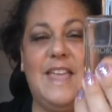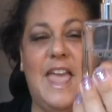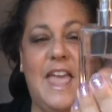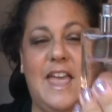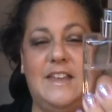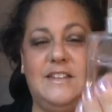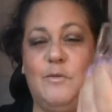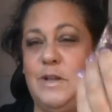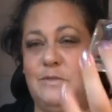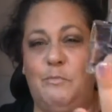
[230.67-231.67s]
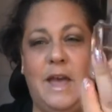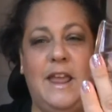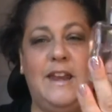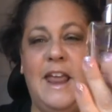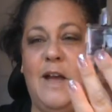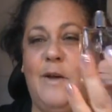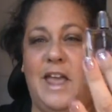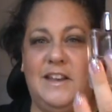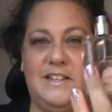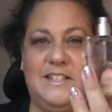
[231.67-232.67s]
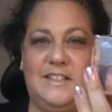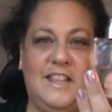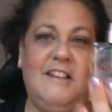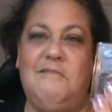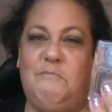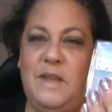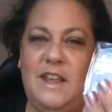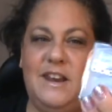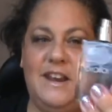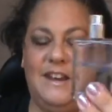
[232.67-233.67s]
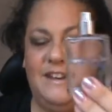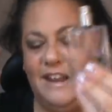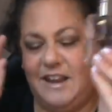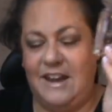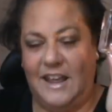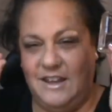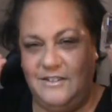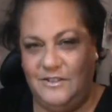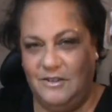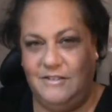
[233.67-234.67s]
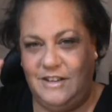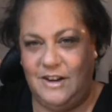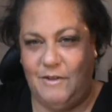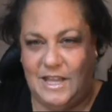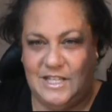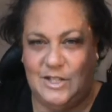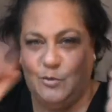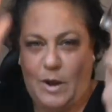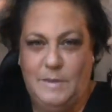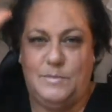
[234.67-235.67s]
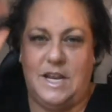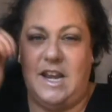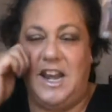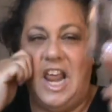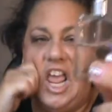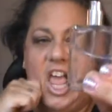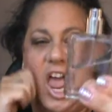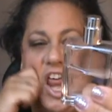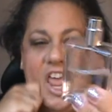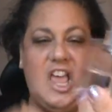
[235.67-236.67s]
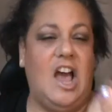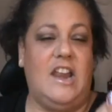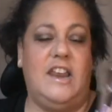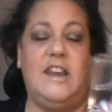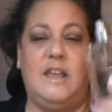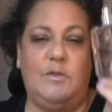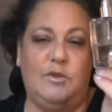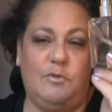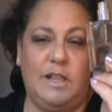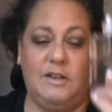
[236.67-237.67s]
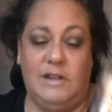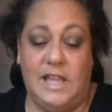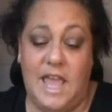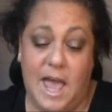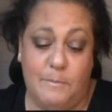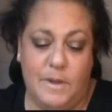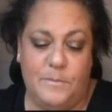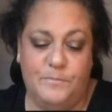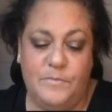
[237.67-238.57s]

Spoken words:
And it wasn't buy it now. I had to sit there and bid, and I swiped in, and I got it, and I was really, really happy.